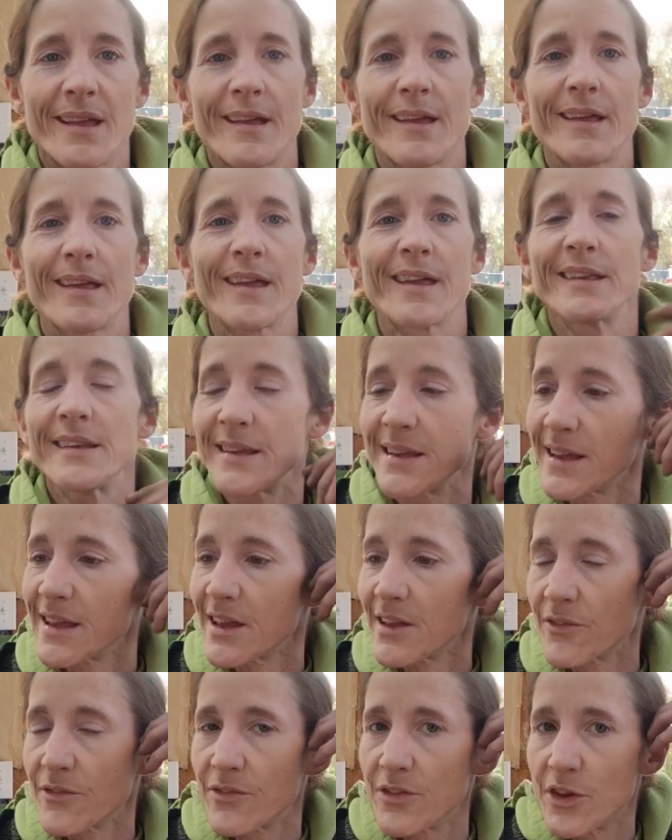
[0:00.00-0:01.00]
Hey again,
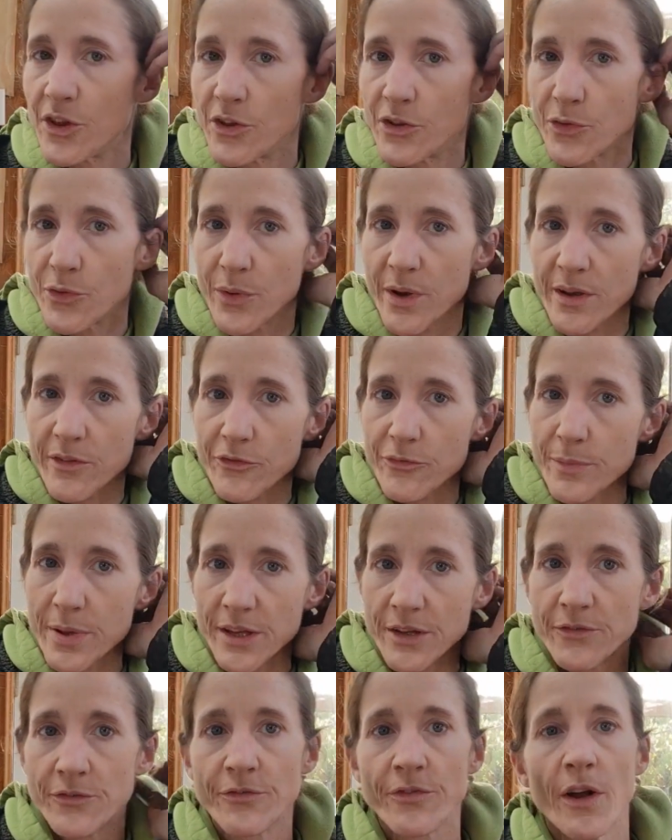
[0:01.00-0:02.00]
if you have
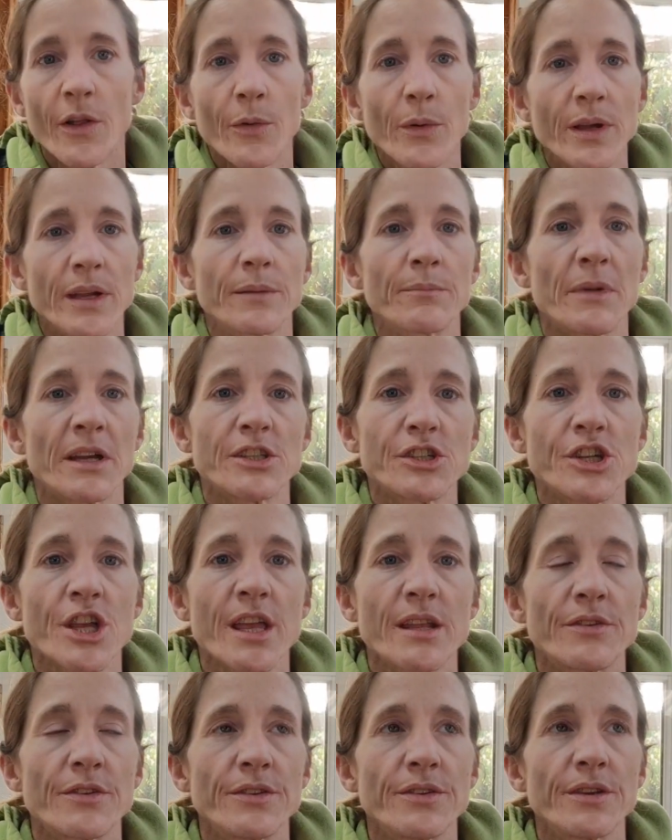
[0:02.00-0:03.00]
been following my
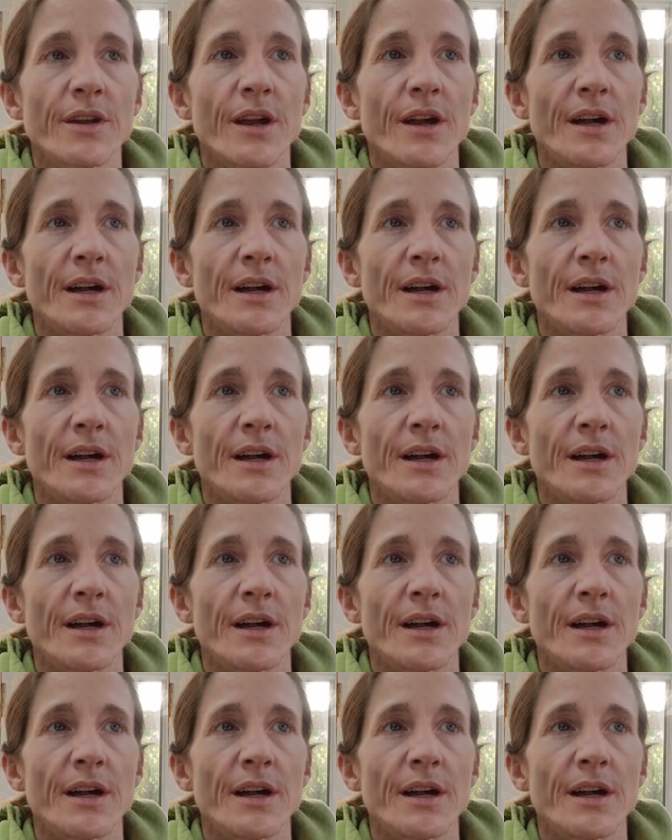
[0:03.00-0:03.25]
channel,